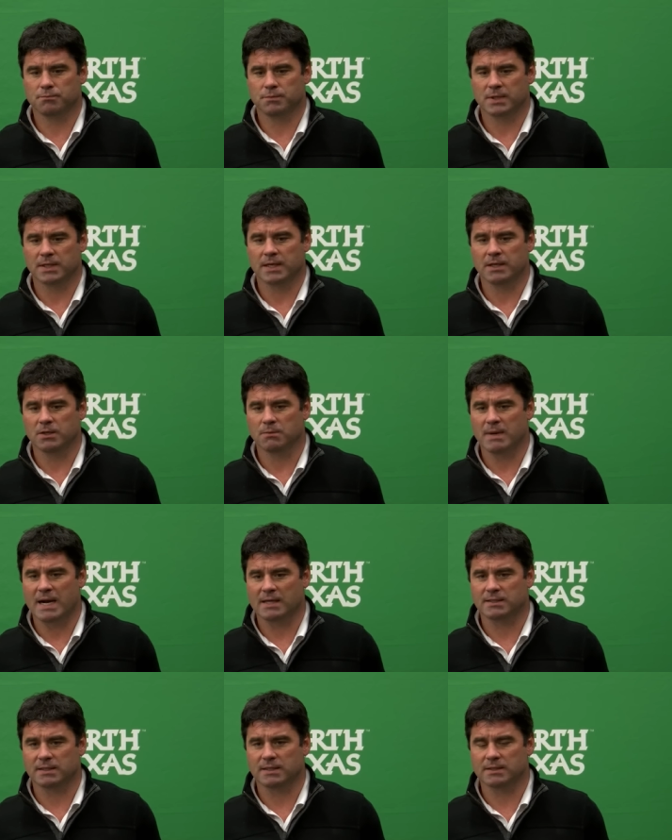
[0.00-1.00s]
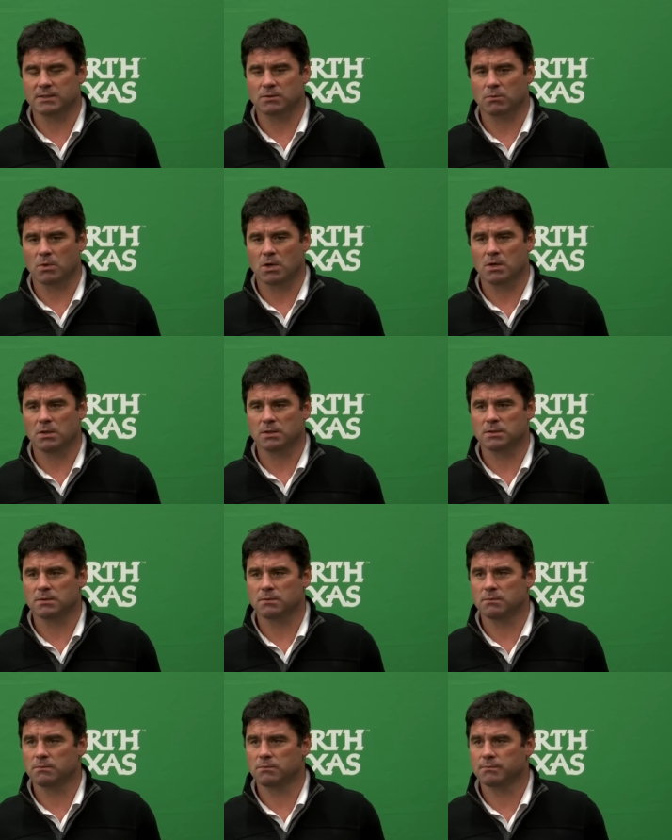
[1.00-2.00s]
um, again, your back's against the wall, and
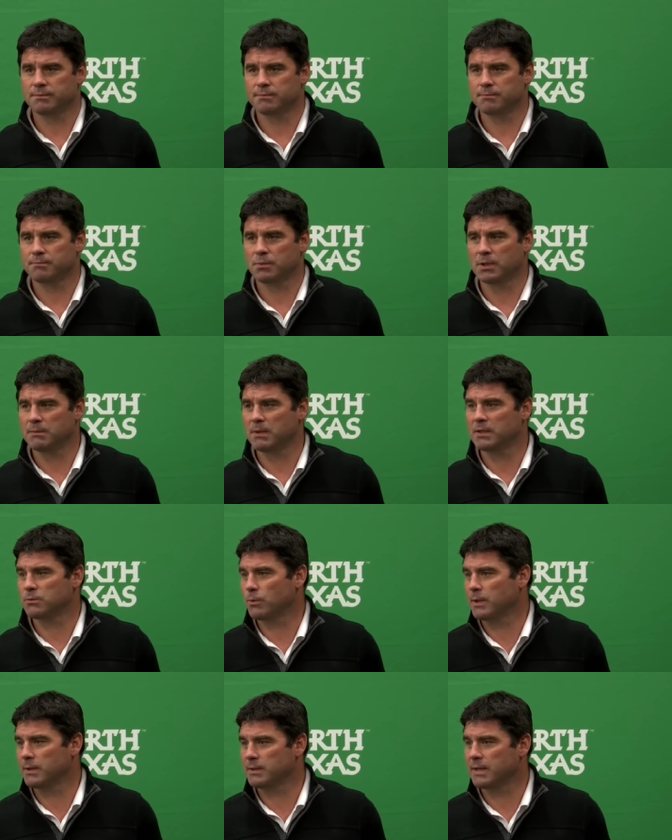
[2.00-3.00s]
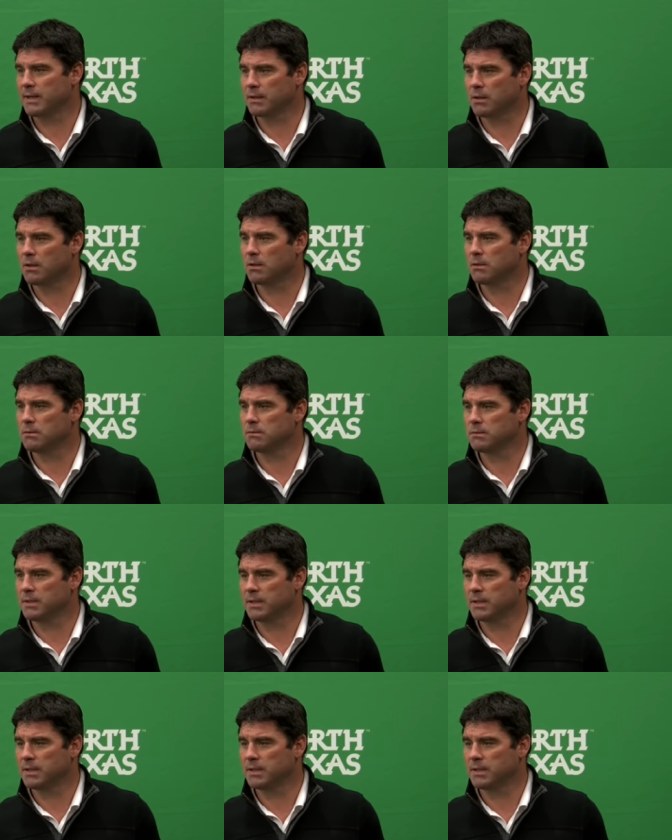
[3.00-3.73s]
it's pretty much winner take all